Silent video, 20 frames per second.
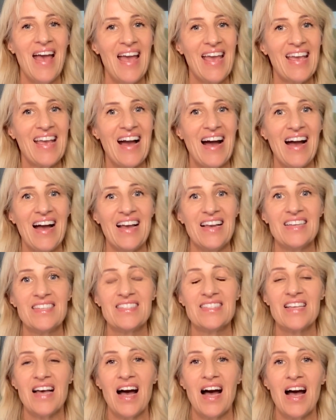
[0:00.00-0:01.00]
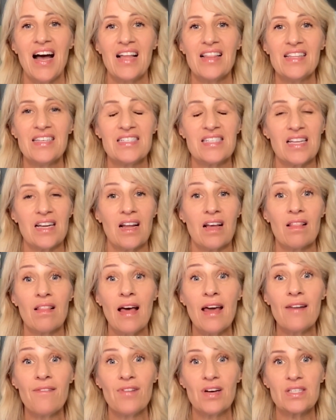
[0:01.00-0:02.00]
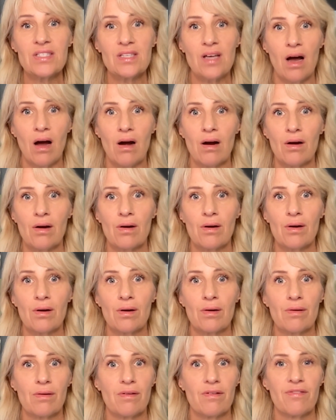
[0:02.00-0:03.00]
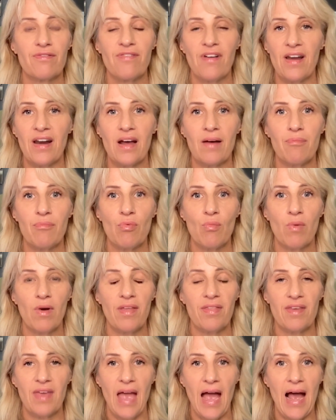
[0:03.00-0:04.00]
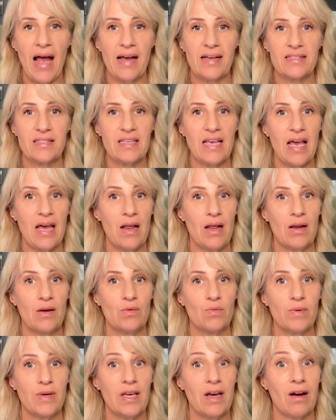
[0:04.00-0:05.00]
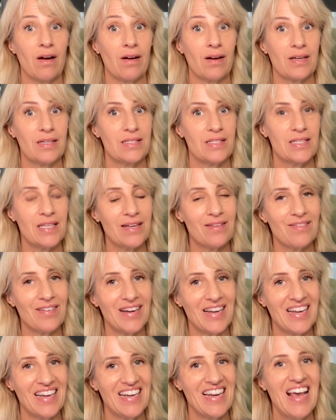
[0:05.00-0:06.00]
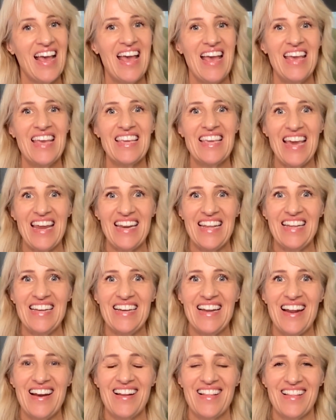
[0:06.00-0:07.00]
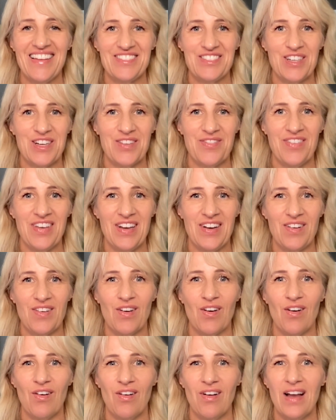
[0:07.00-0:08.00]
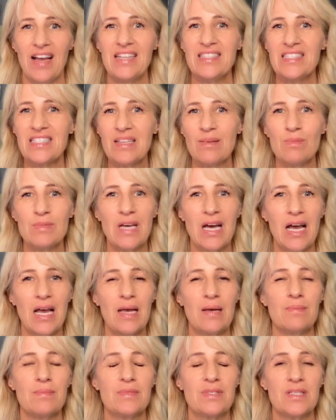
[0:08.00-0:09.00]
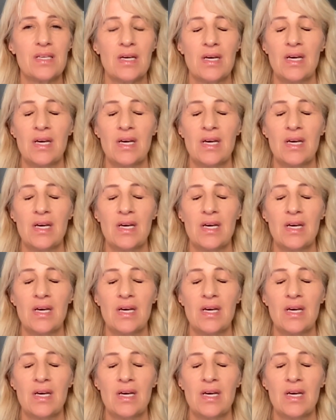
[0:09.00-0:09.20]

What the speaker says: Hey guys, listen, a lot of us are fed up with gas and we are considering getting an electric vehicle. And sometimes